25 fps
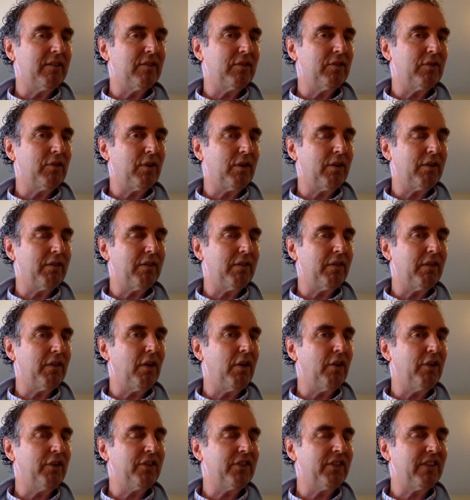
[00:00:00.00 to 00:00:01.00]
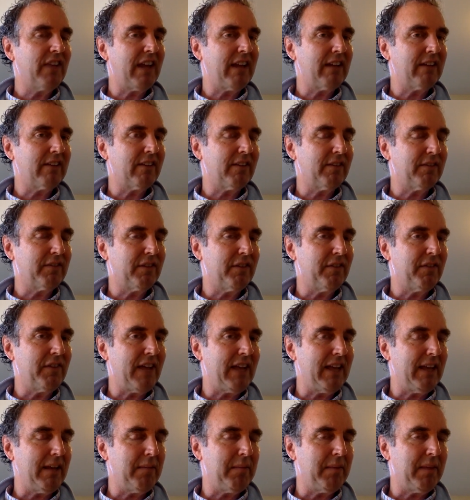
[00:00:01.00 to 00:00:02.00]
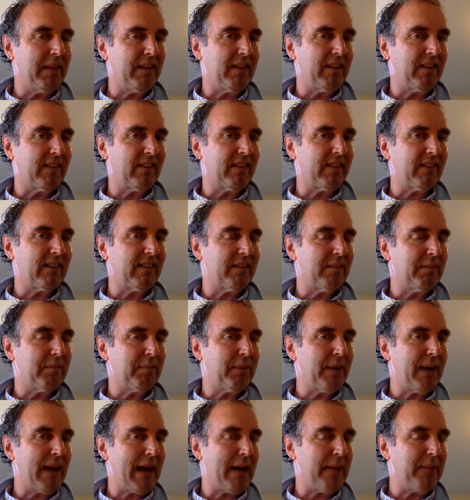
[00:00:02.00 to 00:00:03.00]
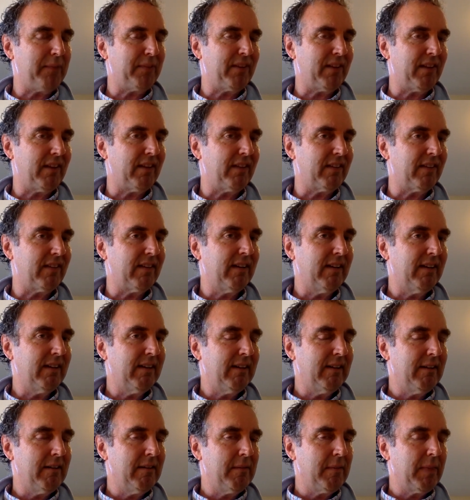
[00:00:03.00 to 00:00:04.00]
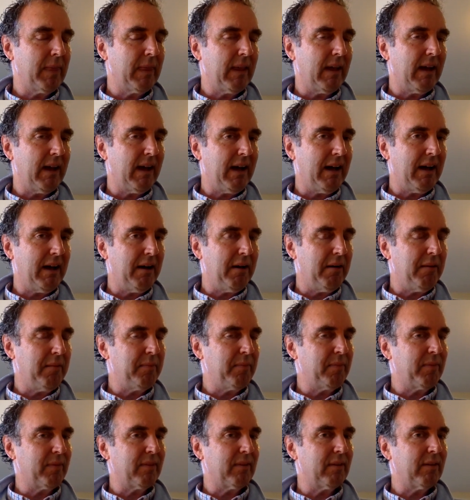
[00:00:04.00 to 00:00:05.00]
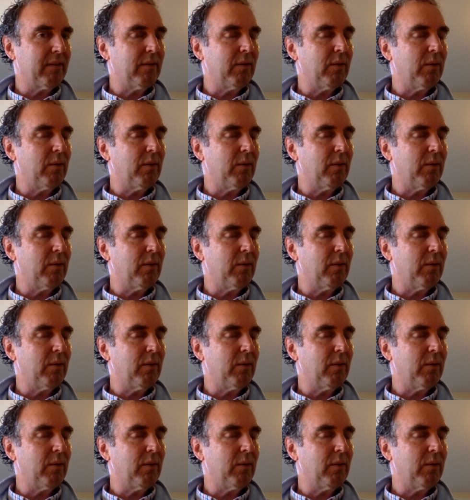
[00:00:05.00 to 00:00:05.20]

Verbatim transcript: sort of those sets of developments, perhaps as um,